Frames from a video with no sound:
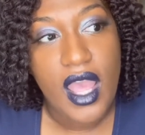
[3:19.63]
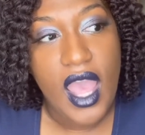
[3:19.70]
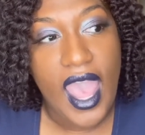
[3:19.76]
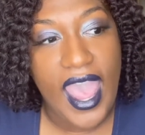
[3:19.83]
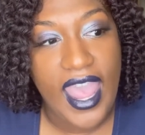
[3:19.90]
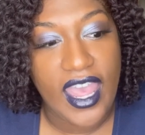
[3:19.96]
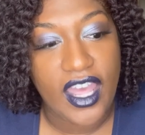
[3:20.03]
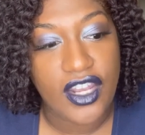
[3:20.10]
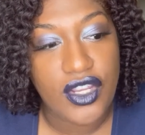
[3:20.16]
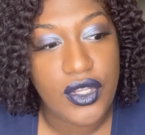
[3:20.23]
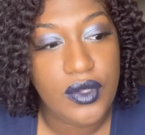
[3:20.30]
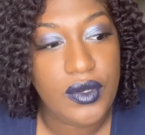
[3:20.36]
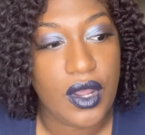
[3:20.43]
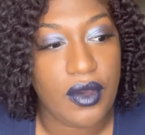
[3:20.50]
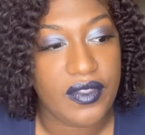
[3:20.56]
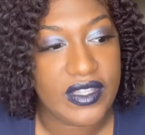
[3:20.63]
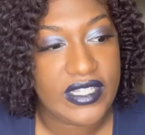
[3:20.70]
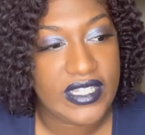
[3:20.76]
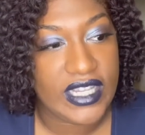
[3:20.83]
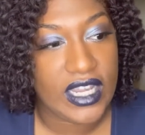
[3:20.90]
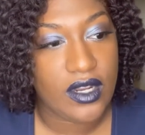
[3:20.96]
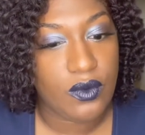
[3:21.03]
and you know the
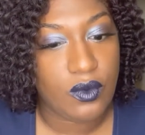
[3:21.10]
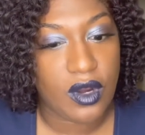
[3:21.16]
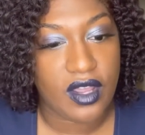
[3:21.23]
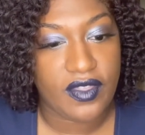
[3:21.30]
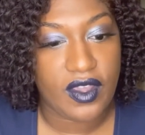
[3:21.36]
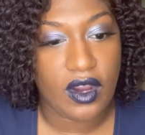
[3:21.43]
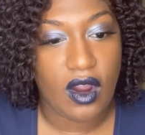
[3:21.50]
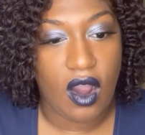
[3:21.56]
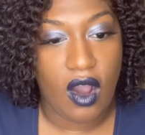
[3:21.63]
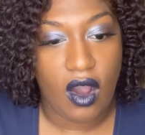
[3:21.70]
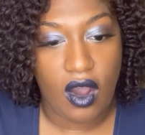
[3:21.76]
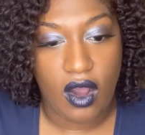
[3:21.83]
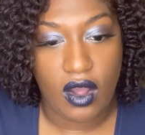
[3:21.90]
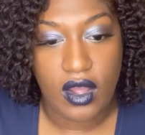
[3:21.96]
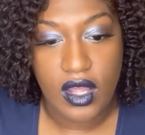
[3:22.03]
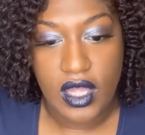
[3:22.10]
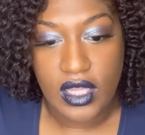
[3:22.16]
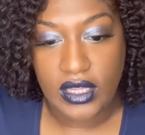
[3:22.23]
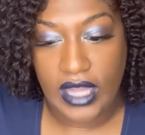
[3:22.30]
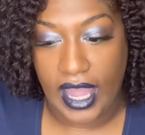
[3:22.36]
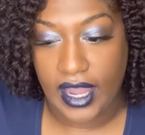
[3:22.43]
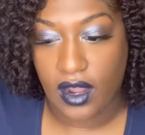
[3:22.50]
scene where they're all
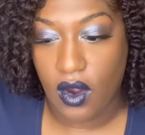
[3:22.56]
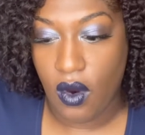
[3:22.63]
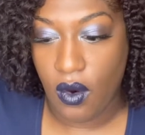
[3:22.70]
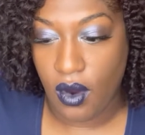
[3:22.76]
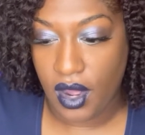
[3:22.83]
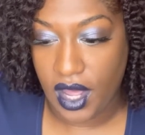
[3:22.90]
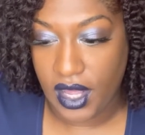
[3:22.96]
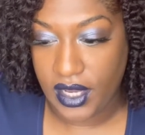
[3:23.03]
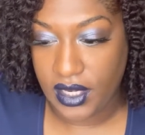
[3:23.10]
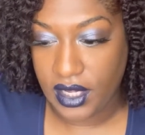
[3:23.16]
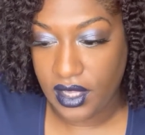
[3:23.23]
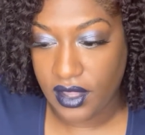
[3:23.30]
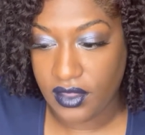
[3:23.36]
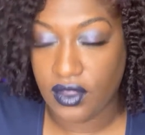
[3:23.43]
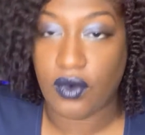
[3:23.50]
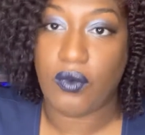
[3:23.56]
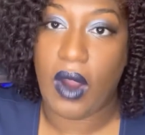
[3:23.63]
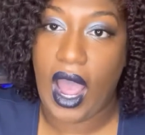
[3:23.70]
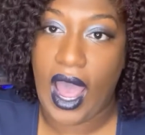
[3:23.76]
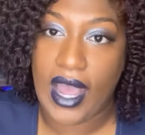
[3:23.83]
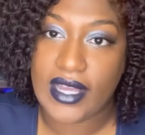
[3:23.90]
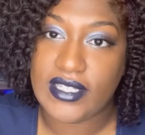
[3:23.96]
like on the
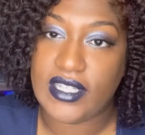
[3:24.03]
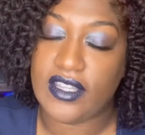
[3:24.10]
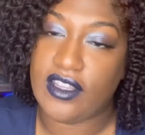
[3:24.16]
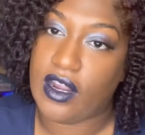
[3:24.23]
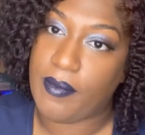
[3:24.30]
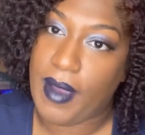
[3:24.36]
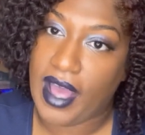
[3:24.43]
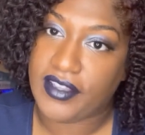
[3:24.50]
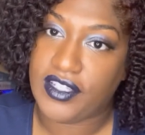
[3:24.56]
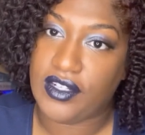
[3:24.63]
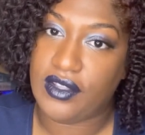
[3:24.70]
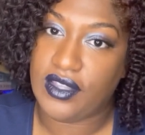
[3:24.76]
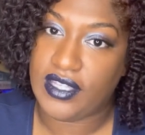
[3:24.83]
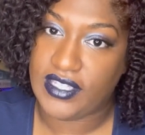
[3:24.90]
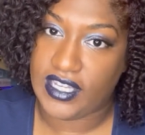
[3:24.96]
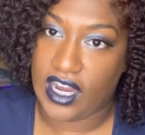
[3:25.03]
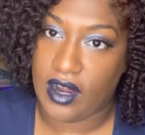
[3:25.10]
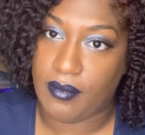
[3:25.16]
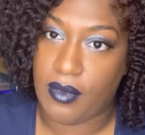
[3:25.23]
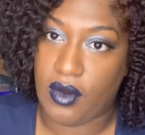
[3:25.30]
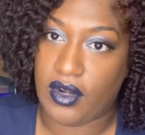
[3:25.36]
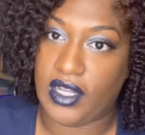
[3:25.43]
rocks and they're about to do the
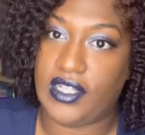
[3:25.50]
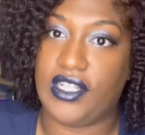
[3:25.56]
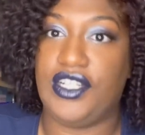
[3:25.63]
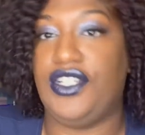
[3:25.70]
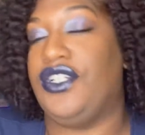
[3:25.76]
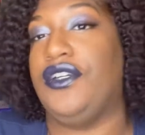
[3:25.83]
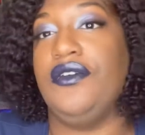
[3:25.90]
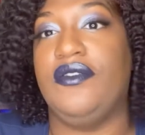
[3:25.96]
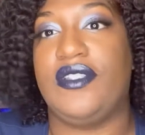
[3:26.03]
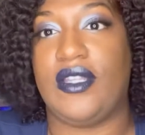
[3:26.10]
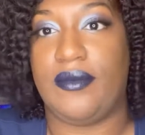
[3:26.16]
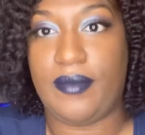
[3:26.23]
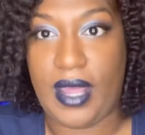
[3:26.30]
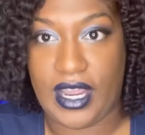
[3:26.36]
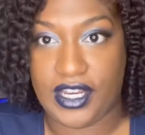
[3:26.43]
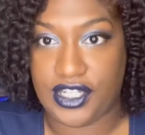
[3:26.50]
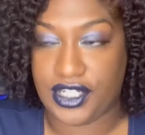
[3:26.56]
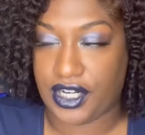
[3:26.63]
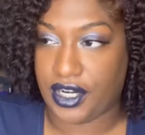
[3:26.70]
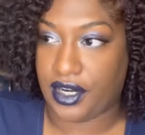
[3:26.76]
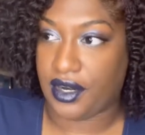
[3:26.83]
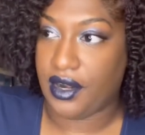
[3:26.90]
ceremony to choose and make
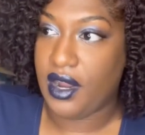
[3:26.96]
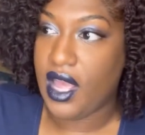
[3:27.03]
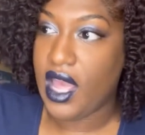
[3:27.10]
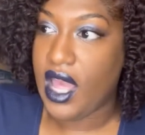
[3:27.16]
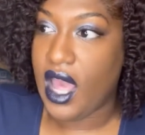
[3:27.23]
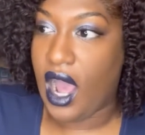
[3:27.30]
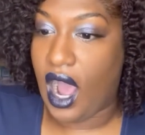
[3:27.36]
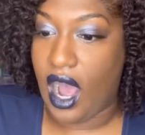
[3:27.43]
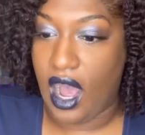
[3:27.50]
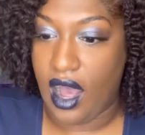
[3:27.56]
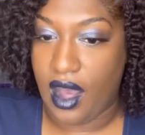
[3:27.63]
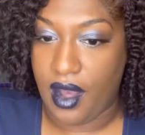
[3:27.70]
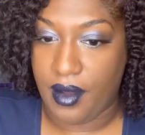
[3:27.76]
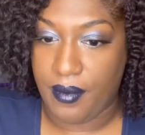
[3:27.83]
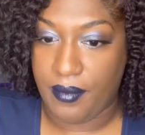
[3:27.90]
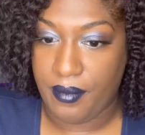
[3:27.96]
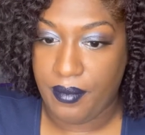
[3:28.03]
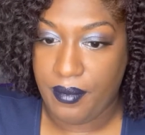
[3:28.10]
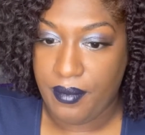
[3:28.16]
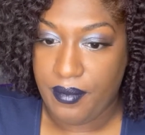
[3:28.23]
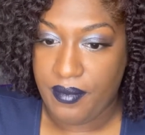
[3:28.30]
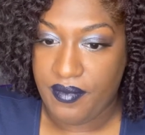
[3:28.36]
sure
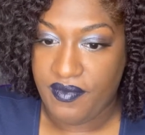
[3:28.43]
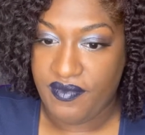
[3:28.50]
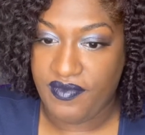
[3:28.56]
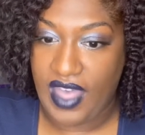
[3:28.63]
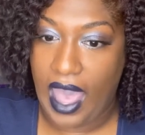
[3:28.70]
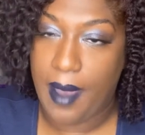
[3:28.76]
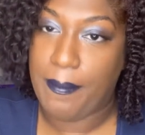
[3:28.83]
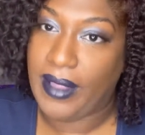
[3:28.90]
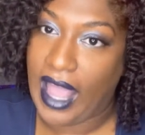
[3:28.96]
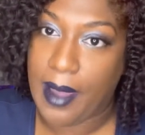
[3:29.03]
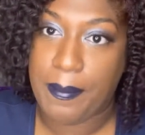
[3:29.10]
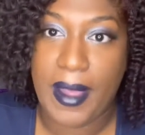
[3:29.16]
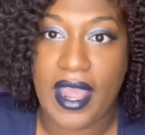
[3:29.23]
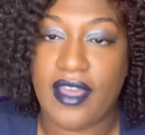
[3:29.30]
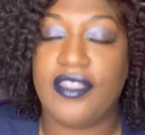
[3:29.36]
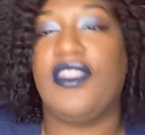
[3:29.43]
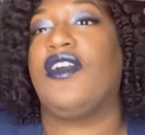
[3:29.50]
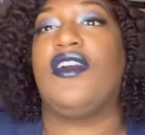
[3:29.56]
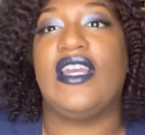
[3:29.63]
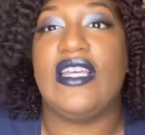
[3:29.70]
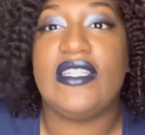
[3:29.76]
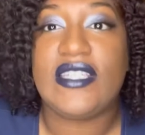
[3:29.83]
that Black Panther
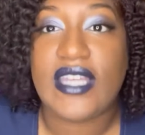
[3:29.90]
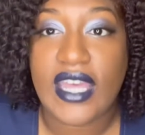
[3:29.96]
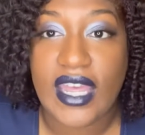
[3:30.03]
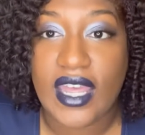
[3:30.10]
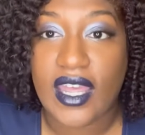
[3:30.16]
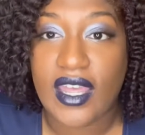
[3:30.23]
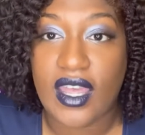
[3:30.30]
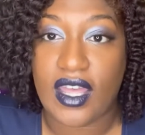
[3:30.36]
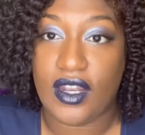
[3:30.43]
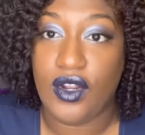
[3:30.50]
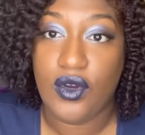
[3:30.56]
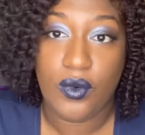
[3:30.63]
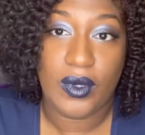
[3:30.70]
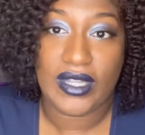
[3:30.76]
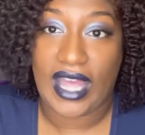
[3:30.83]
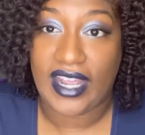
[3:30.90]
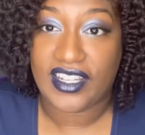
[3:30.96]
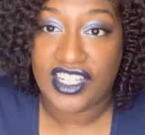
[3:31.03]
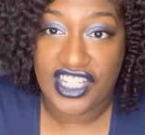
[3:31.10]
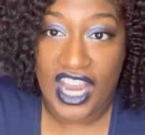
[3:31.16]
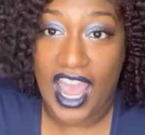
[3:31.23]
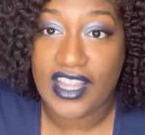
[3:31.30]
is king and who would like to
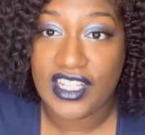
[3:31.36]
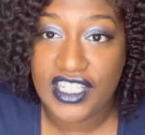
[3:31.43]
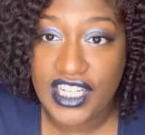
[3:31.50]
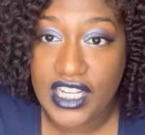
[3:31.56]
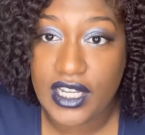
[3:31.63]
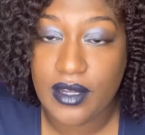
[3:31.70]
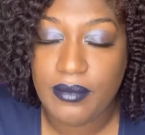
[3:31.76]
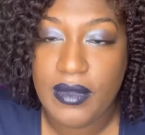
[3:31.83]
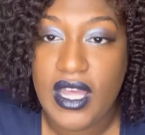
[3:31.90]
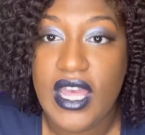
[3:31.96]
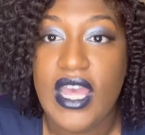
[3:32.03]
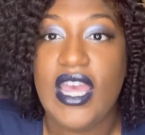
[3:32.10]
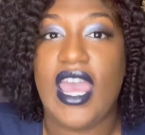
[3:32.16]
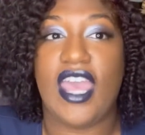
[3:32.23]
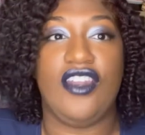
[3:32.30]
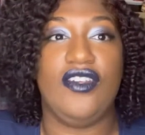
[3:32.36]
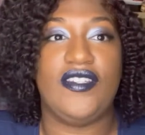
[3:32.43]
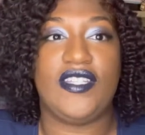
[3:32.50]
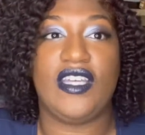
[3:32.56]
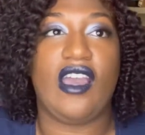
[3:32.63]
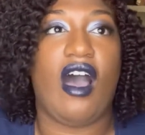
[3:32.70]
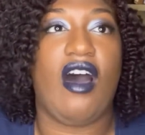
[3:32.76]
challenge him, and you
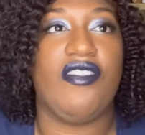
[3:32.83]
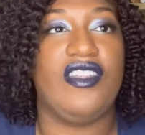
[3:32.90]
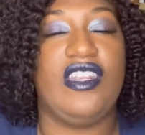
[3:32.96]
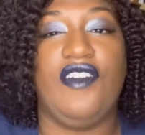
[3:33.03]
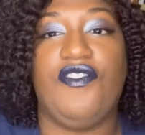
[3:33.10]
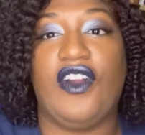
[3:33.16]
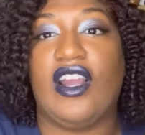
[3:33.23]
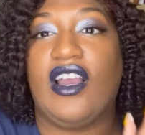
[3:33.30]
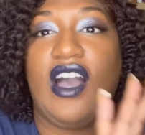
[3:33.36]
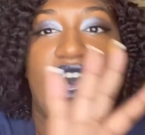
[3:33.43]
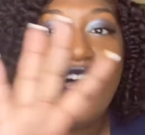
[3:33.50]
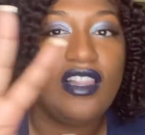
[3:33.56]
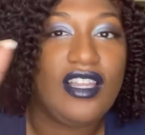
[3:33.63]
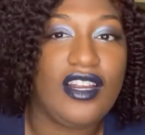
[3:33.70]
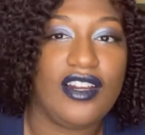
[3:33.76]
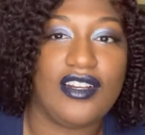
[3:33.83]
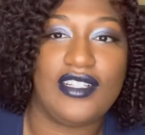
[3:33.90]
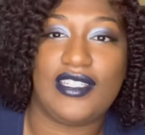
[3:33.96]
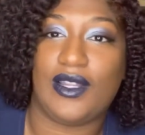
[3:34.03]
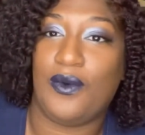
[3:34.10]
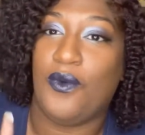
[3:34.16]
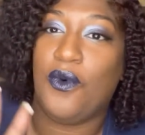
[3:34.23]
see all the different colors
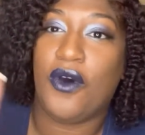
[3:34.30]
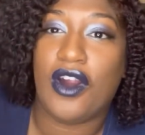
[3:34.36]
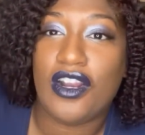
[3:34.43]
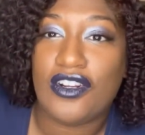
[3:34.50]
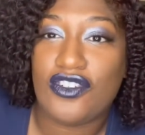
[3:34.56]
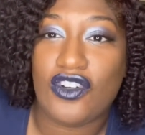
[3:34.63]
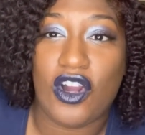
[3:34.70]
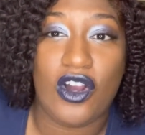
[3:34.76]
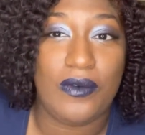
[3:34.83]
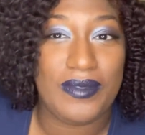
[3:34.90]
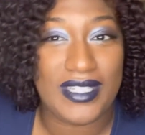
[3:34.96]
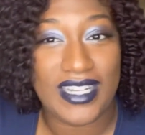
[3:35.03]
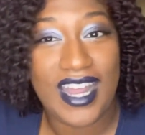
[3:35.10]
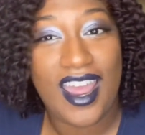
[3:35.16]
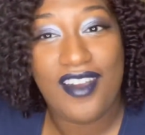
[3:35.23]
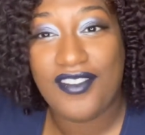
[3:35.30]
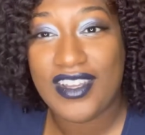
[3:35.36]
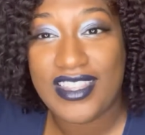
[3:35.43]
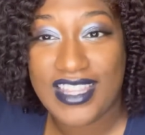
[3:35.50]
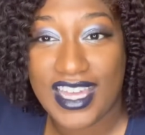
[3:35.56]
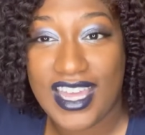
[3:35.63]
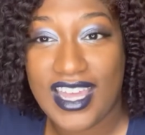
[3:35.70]
and wardrobes and
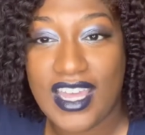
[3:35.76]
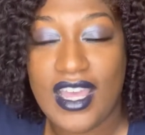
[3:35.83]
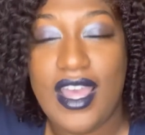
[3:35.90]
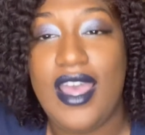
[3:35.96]
everything.